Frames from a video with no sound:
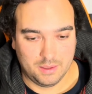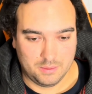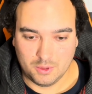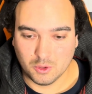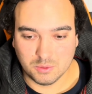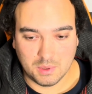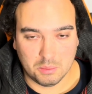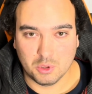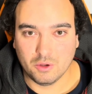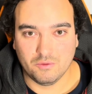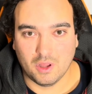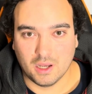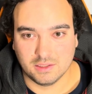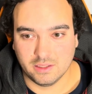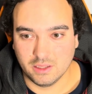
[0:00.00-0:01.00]
Those people have
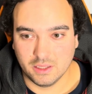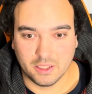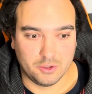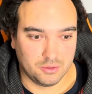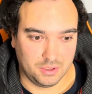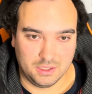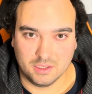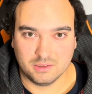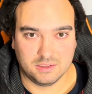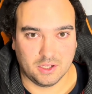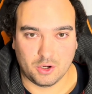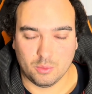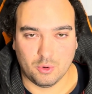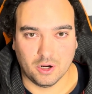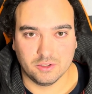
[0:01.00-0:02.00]
lost literally the
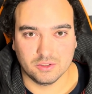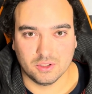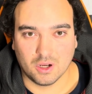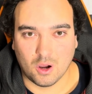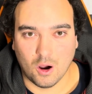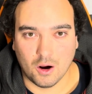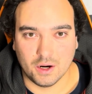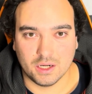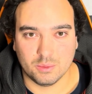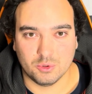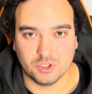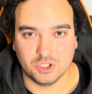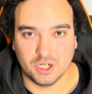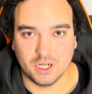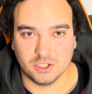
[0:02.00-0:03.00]
sticker price of the car in
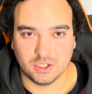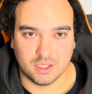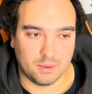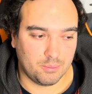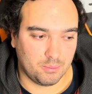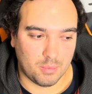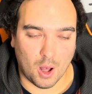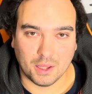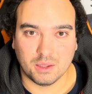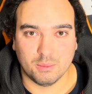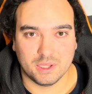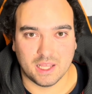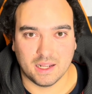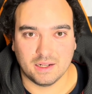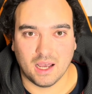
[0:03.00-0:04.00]
depreciation that bought them
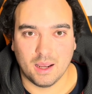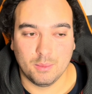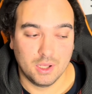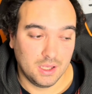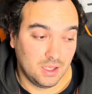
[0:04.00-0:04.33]
at that time.